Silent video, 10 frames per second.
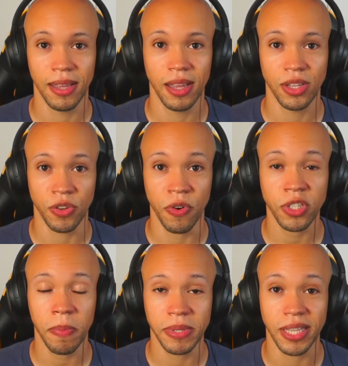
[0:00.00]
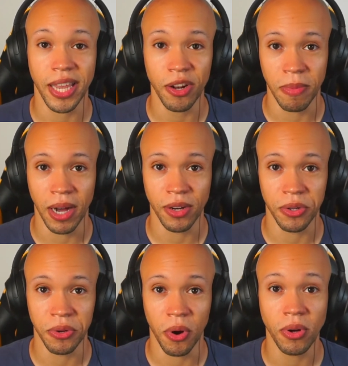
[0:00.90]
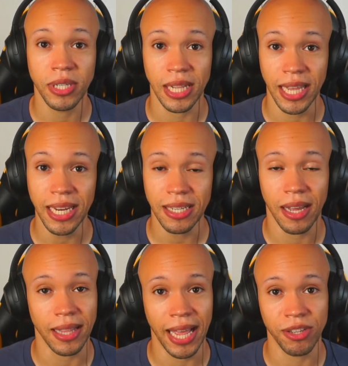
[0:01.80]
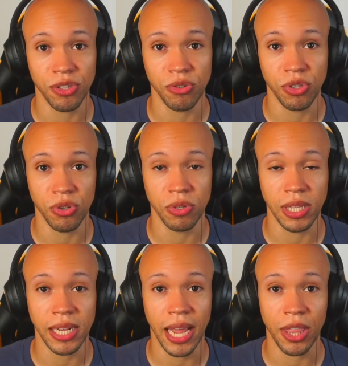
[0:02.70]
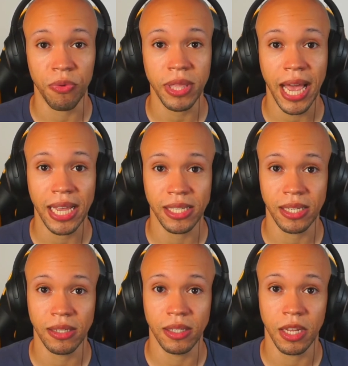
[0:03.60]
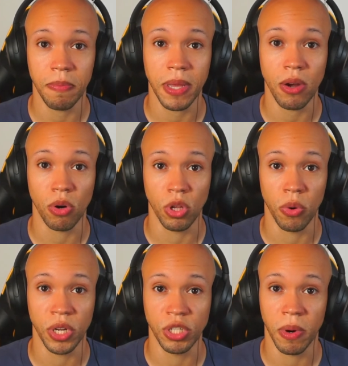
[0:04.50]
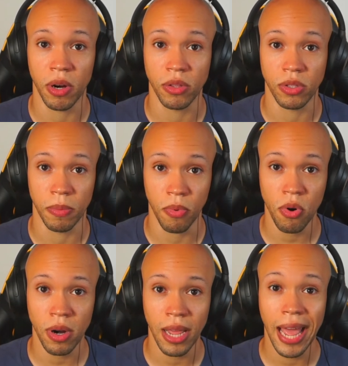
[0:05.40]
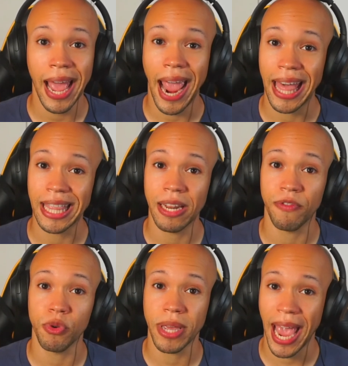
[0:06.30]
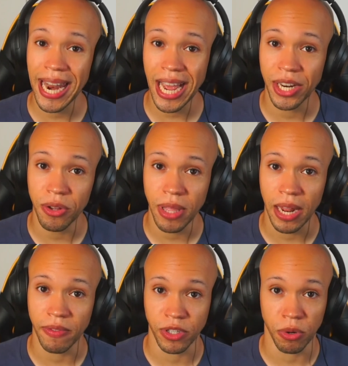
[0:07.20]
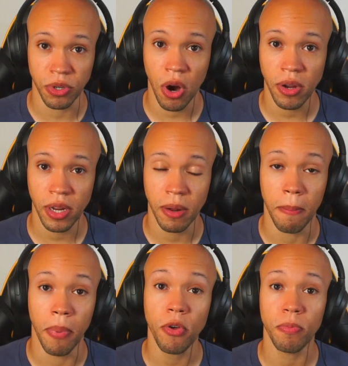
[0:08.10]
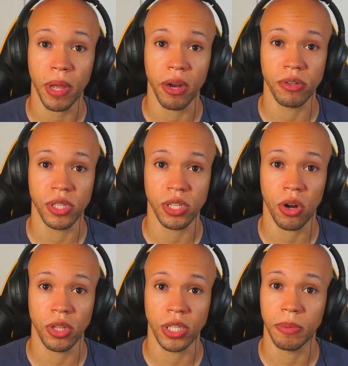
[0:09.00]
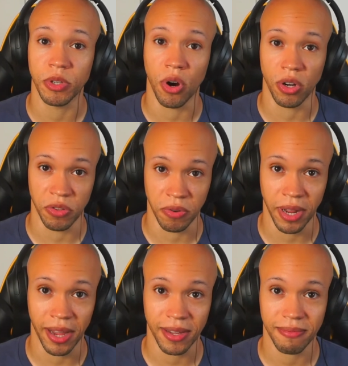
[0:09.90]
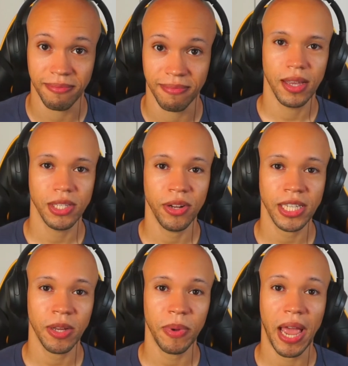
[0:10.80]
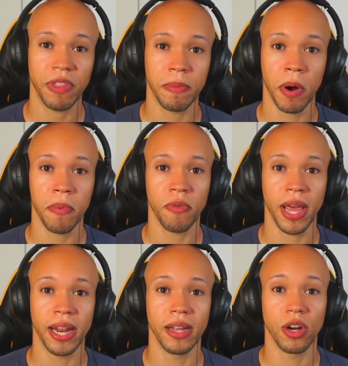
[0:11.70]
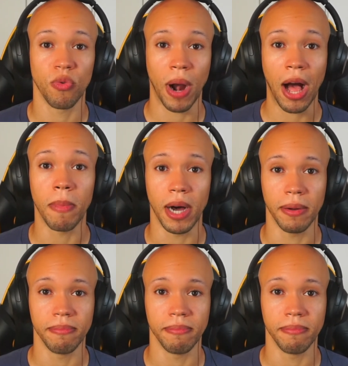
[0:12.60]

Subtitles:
So first up is the Guidomon, who on delete allows you to delete a 3000 DP or lower Digimon on the board, and then if you cannot do that, if there's no target, both players discard the top 2 cards of their deck. So next up we have the purple-red Growlmon.